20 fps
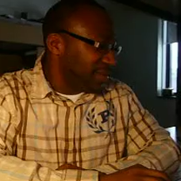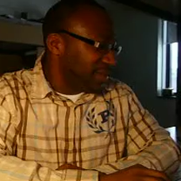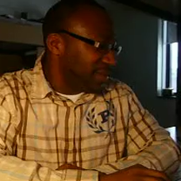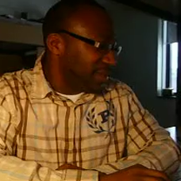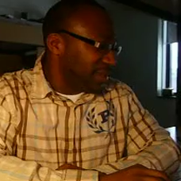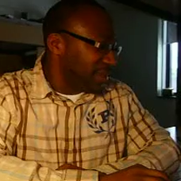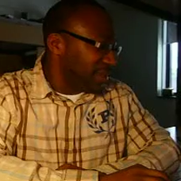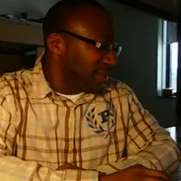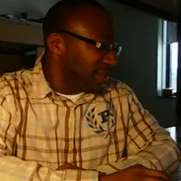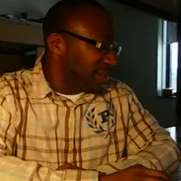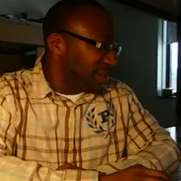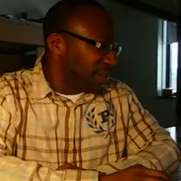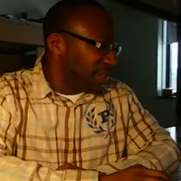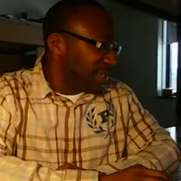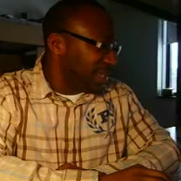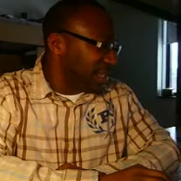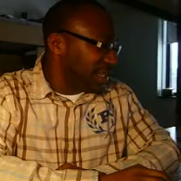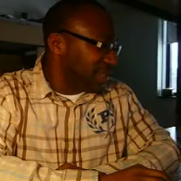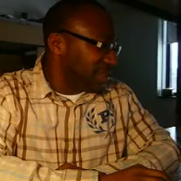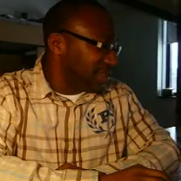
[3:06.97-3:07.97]

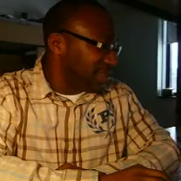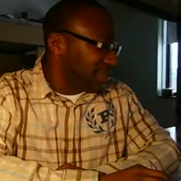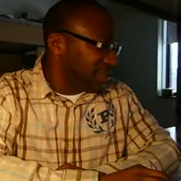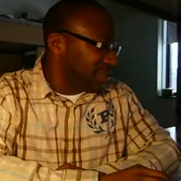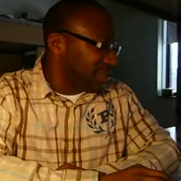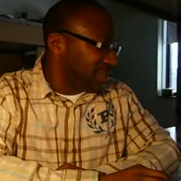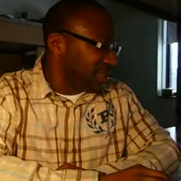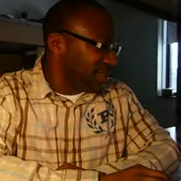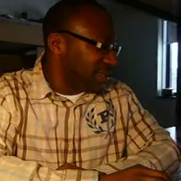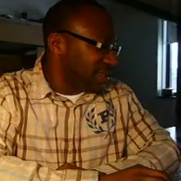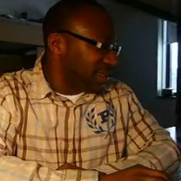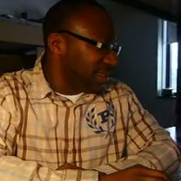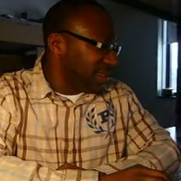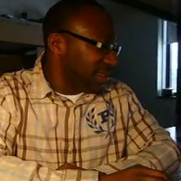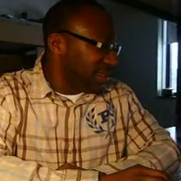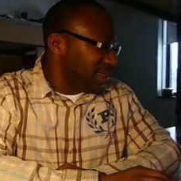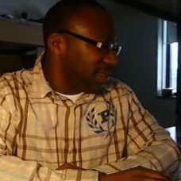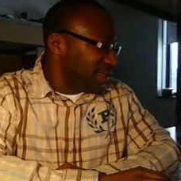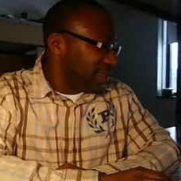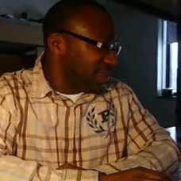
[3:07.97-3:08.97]
What else?
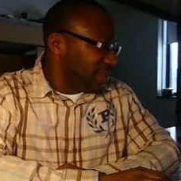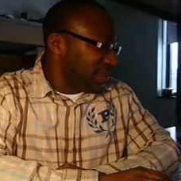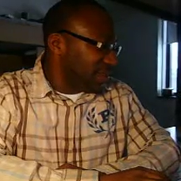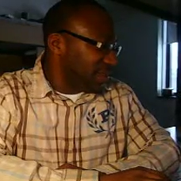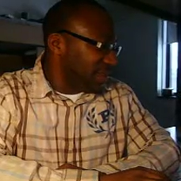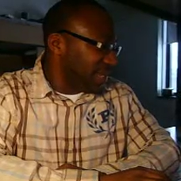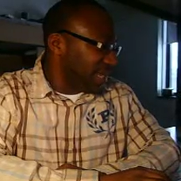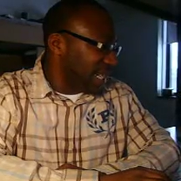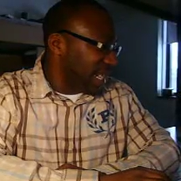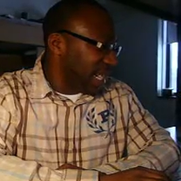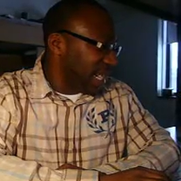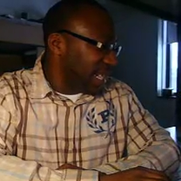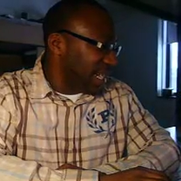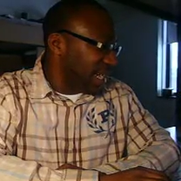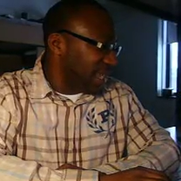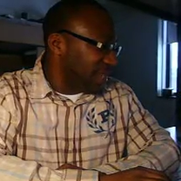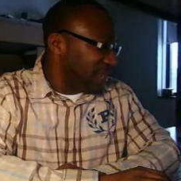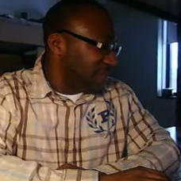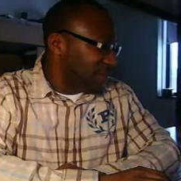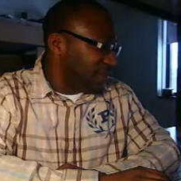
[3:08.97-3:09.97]
We
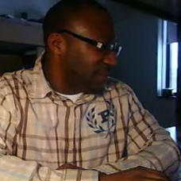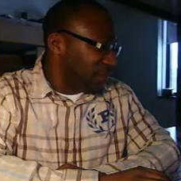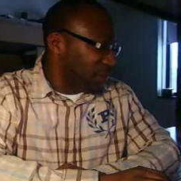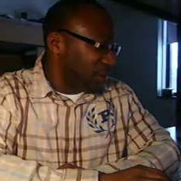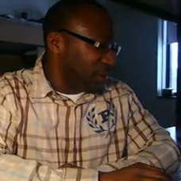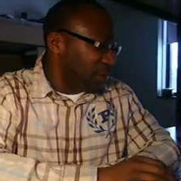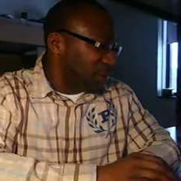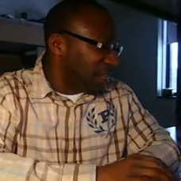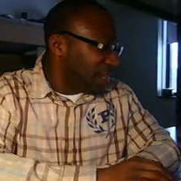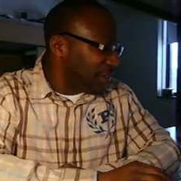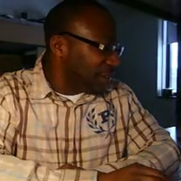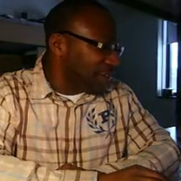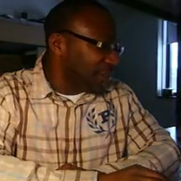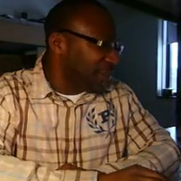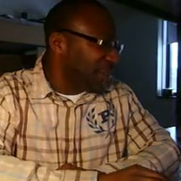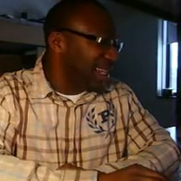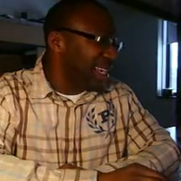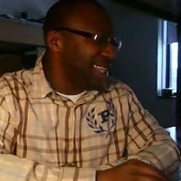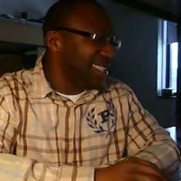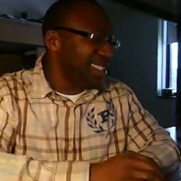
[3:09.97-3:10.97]
got For the Love of
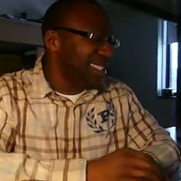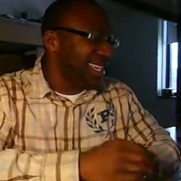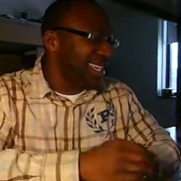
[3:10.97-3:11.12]
Ray J.